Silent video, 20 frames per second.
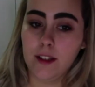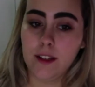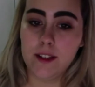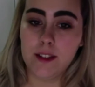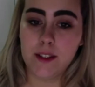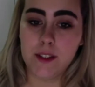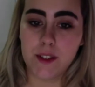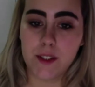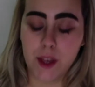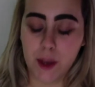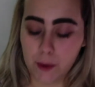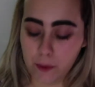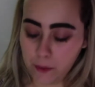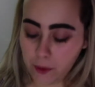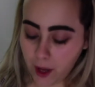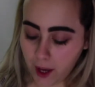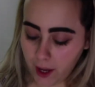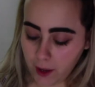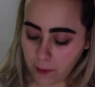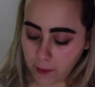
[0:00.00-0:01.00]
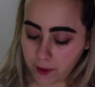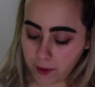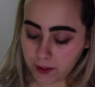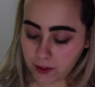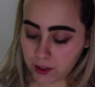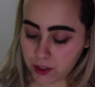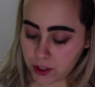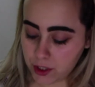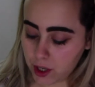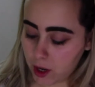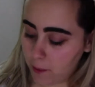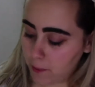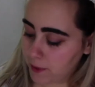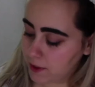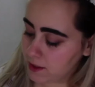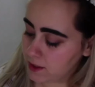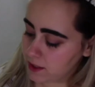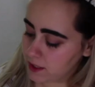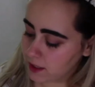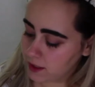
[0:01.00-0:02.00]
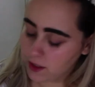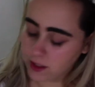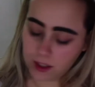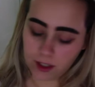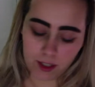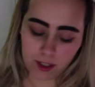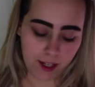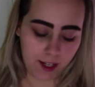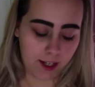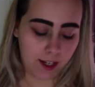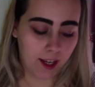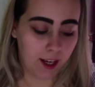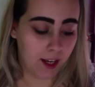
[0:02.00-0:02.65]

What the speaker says: So I went to the shopping center and